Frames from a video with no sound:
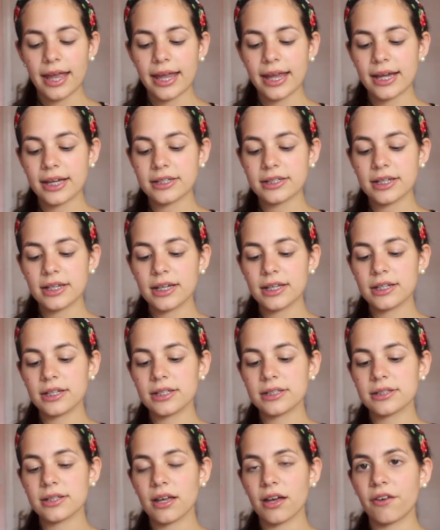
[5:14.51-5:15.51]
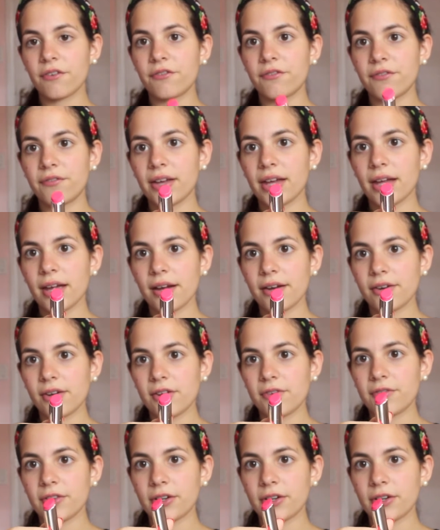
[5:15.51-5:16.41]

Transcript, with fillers: And it is a very,